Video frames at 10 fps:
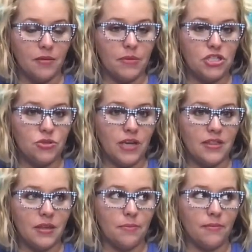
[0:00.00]
But you
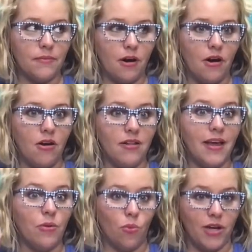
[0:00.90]
get them all
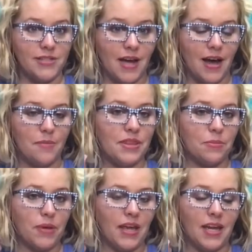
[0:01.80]
at one time at the
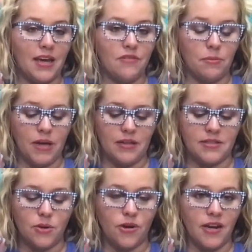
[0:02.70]
beginning of the month.
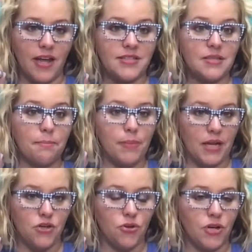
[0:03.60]
So our next
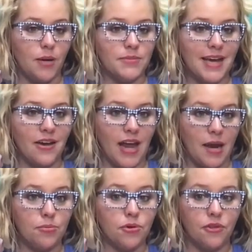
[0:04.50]
bundle comes out
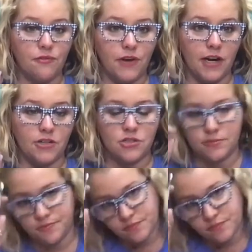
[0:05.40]
April the first.